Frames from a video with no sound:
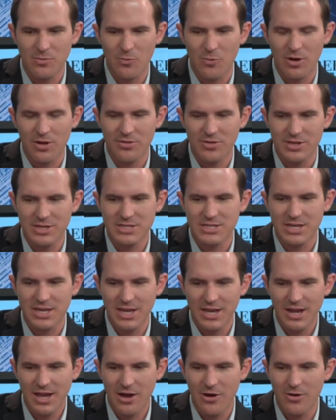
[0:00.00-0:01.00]
want this to
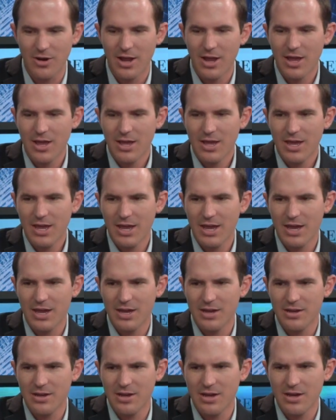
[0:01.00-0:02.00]
get out.
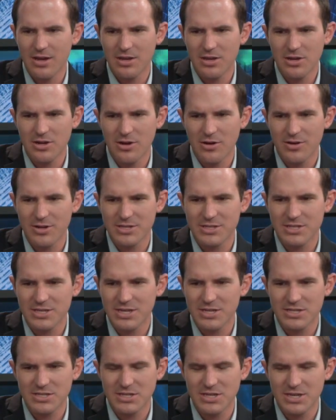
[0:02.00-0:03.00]
And
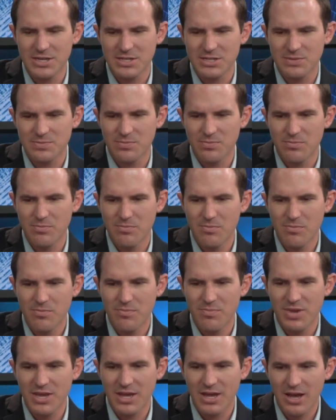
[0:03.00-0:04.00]
it's
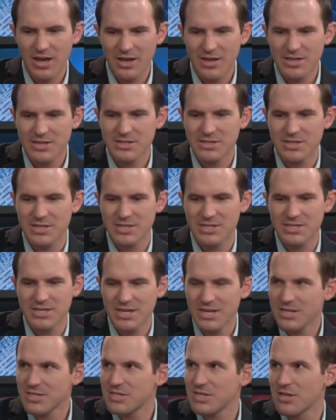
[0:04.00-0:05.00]
because this
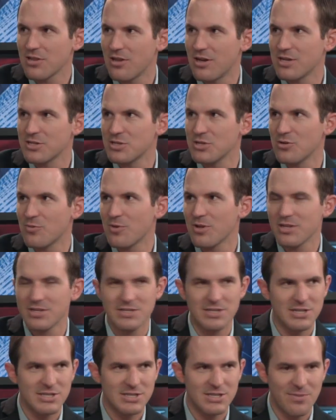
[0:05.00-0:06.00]
DNC lawsuit. Well,
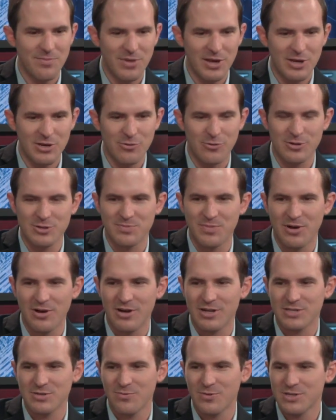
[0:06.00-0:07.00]
it's the Pandora's
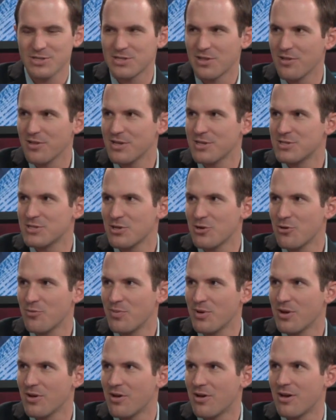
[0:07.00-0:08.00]
box, and once the lid's
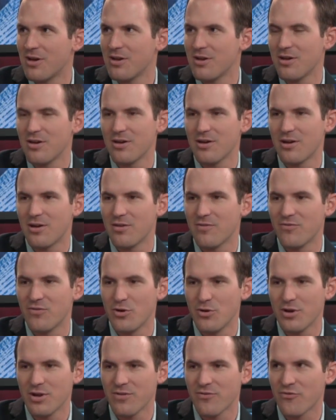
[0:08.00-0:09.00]
open on
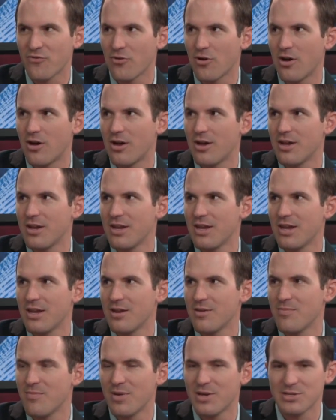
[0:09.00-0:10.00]
voting fraud
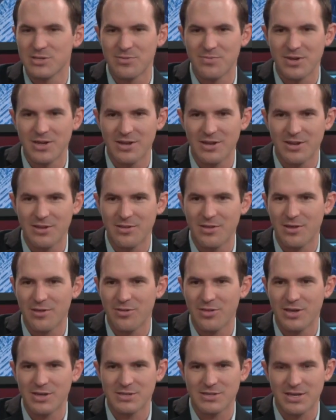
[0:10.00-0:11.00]
and embezzlement
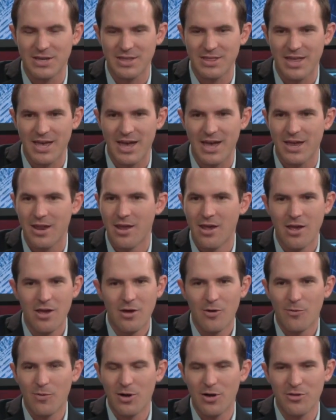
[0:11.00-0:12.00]
and things like that,
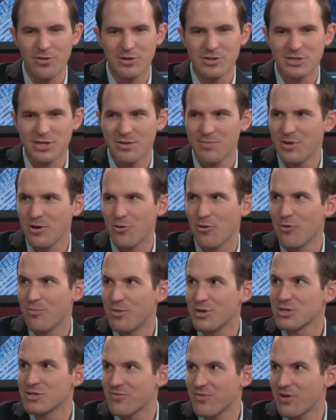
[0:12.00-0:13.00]
well, there's going to be a whole
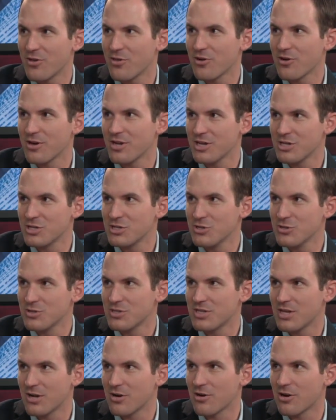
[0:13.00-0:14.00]
bunch of other
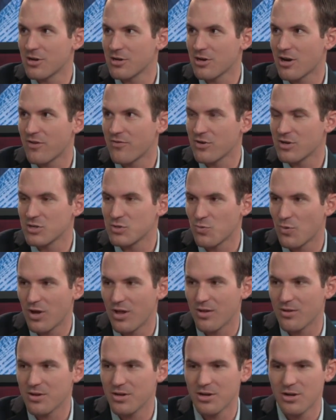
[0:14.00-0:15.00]
issues that are uncovered as
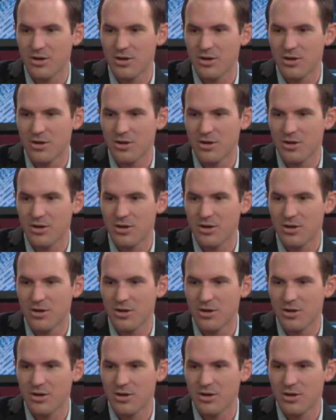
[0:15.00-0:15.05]
well.